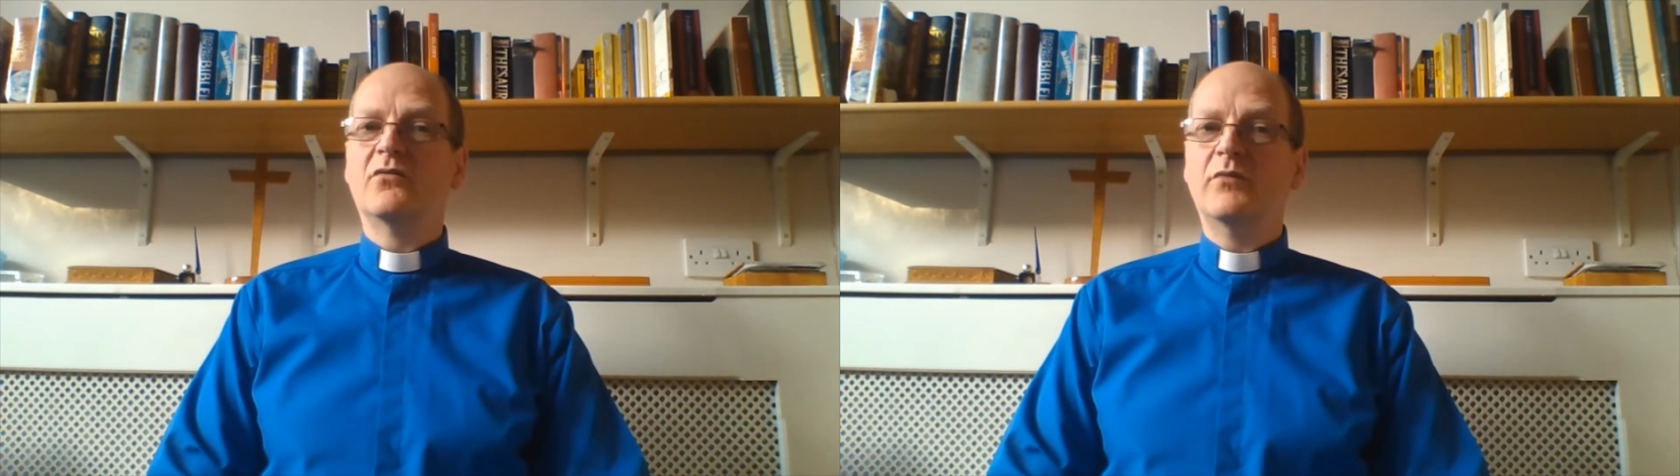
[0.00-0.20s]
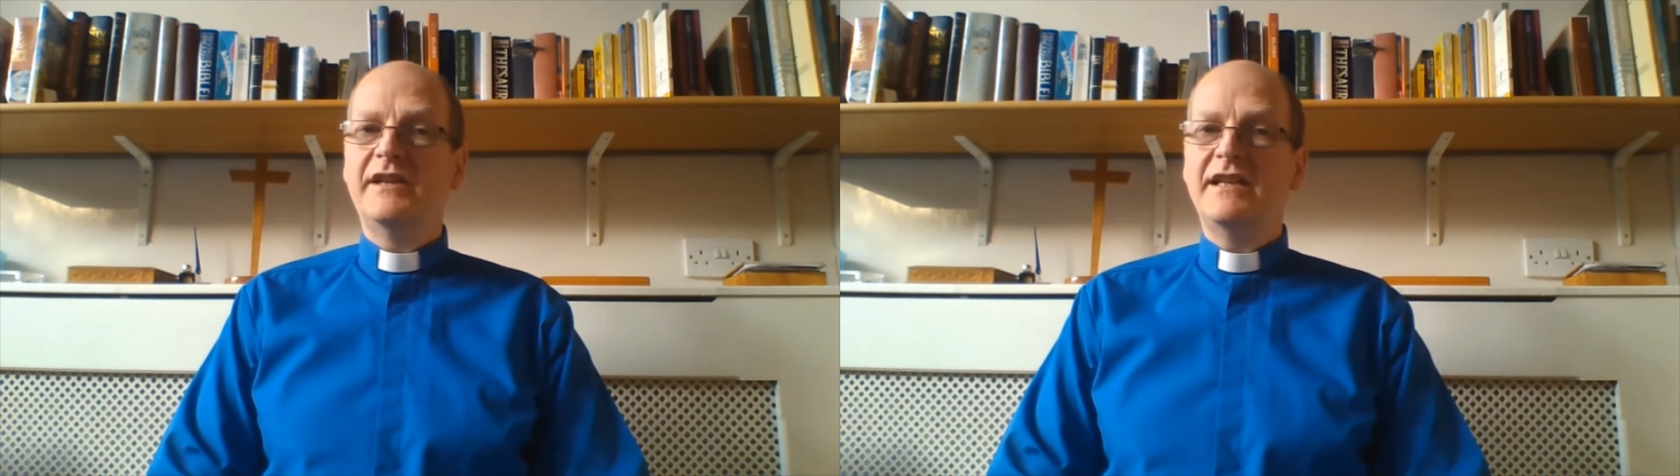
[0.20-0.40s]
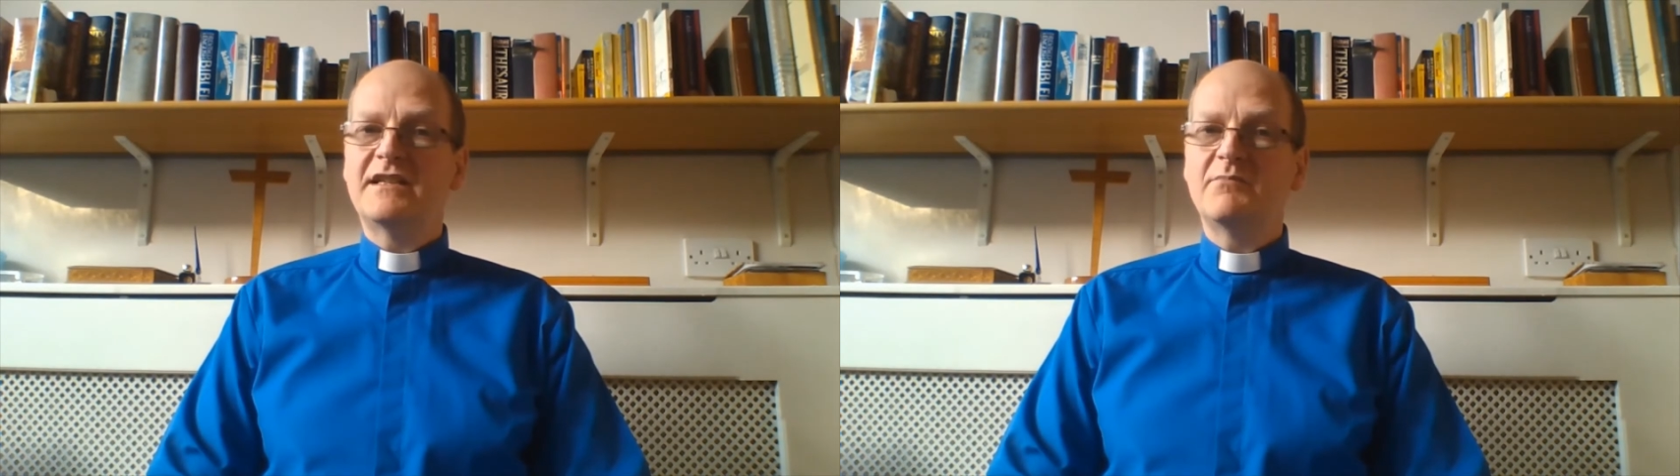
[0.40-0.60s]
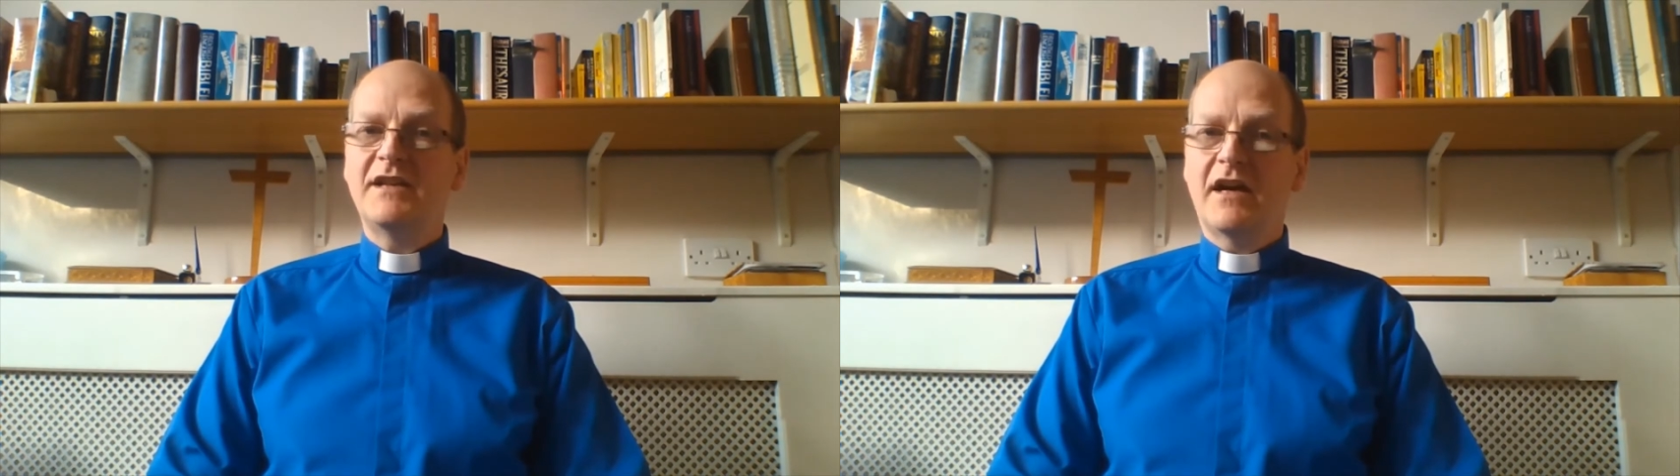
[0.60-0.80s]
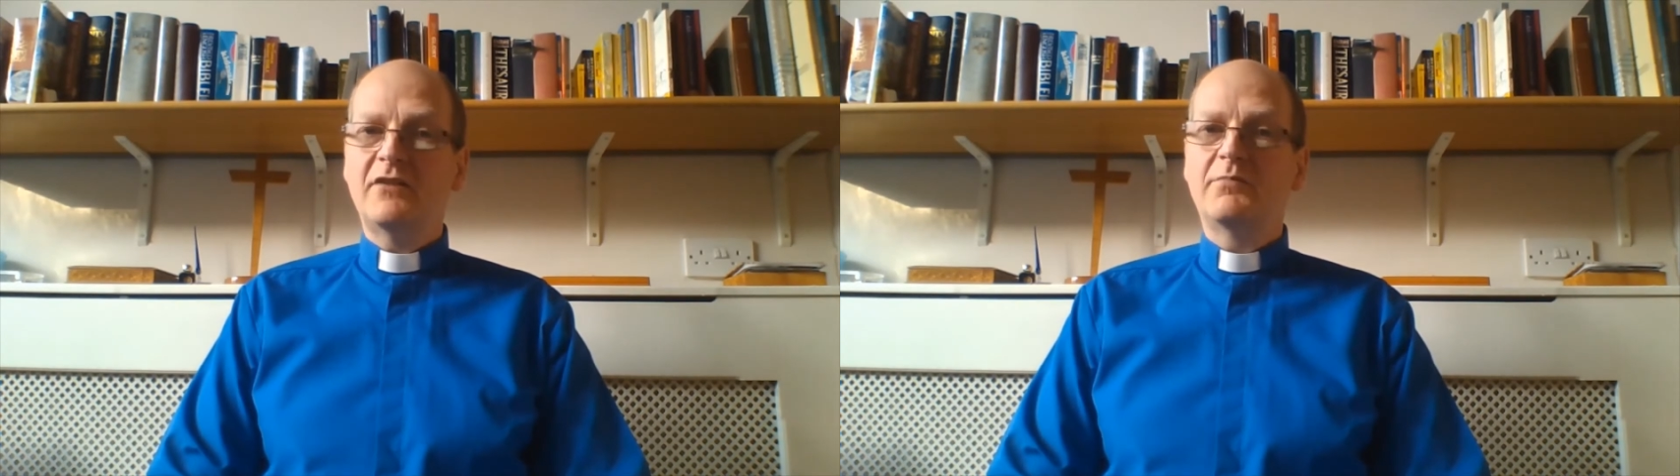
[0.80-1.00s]
we need to
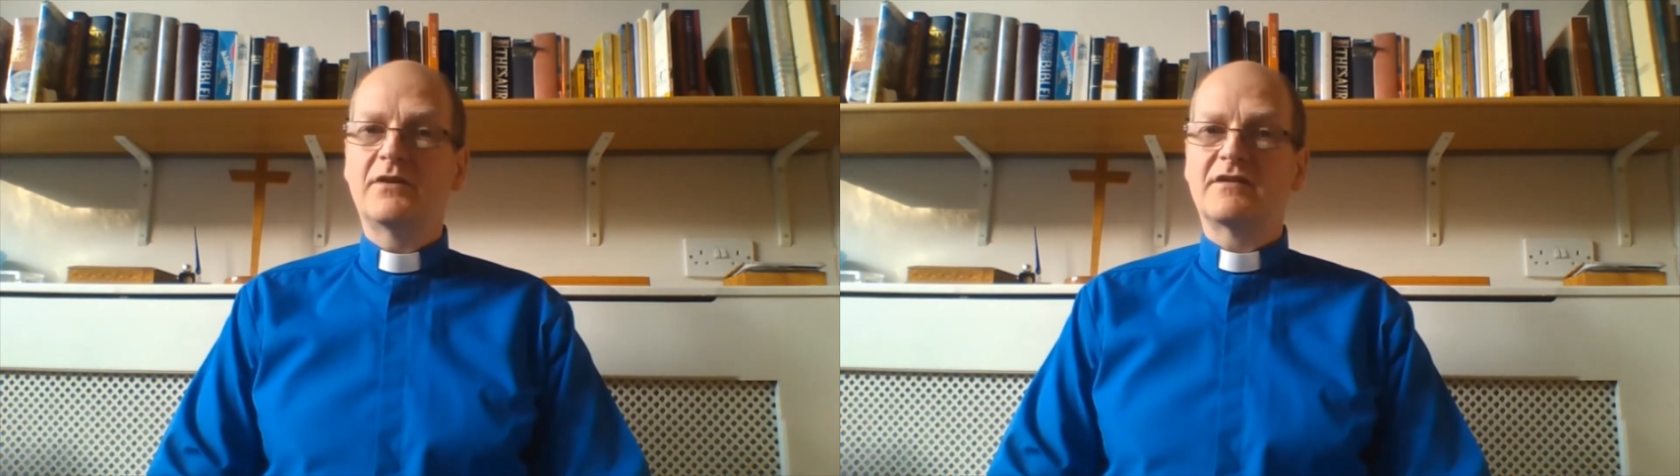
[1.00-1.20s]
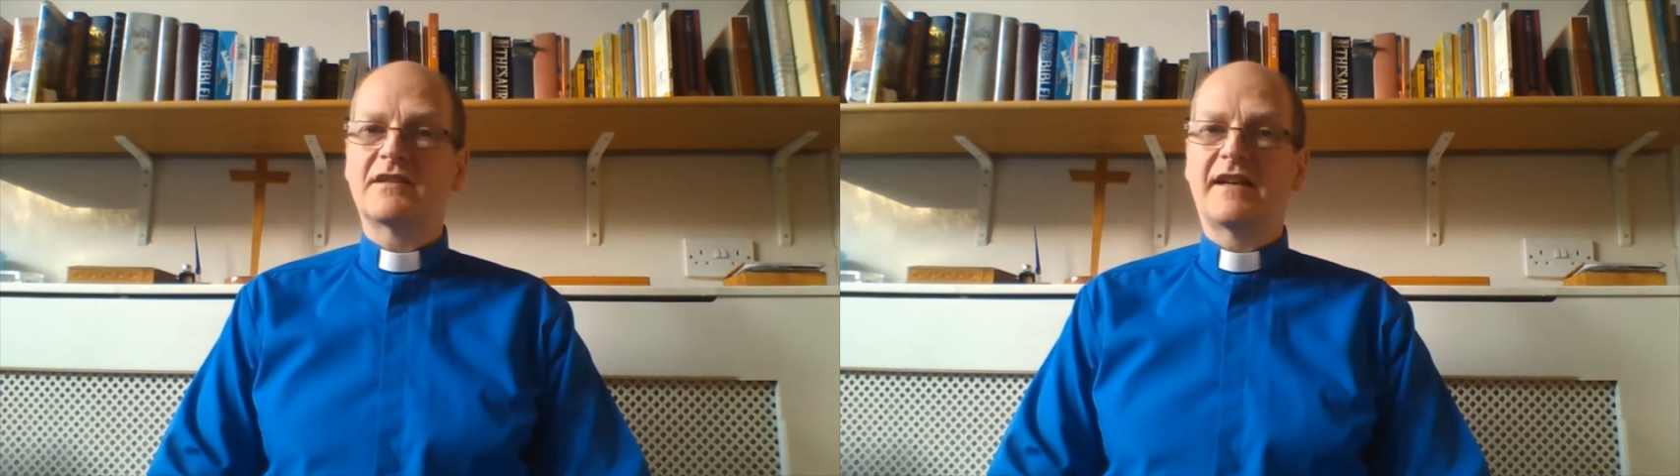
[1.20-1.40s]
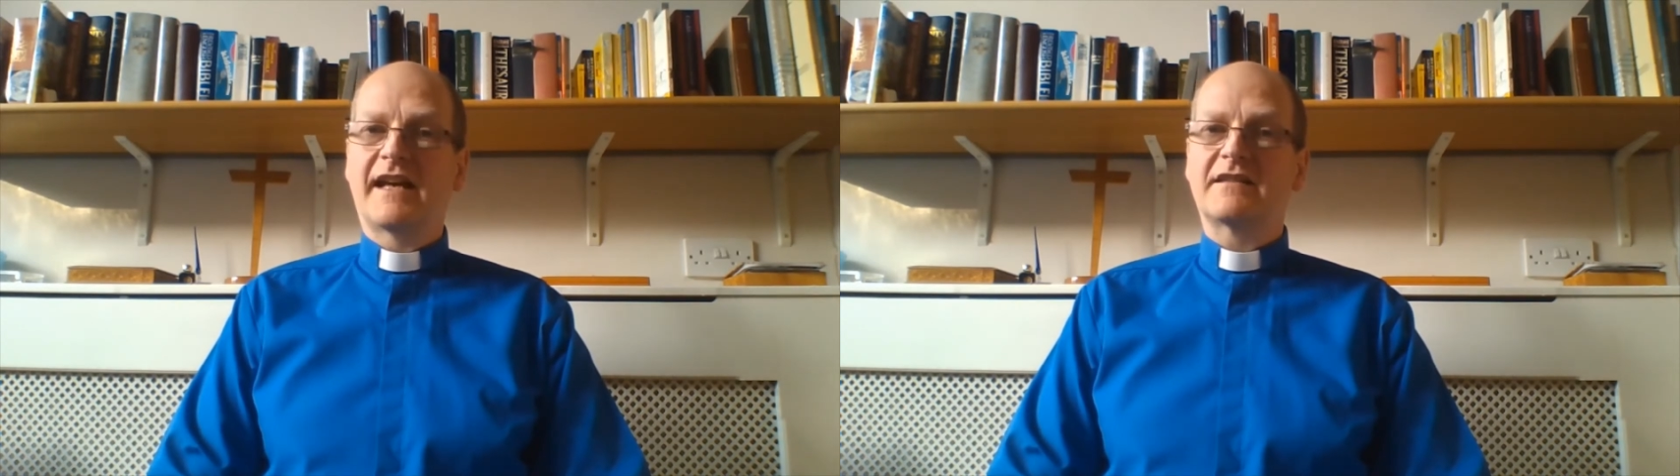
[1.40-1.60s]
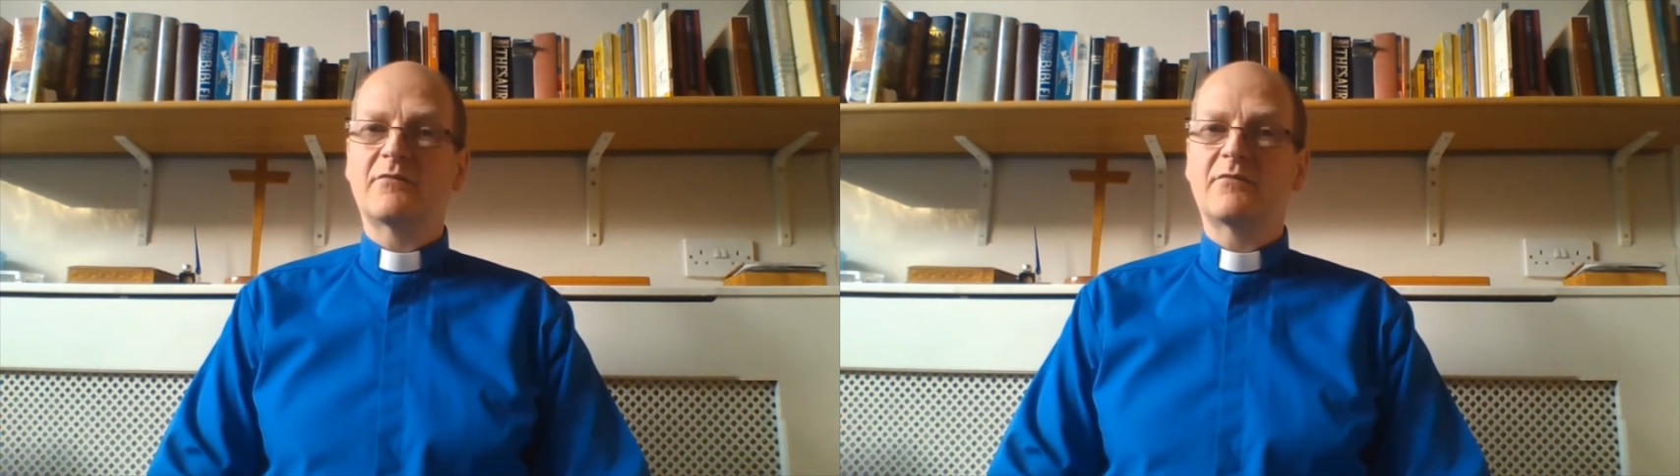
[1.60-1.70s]
be open to that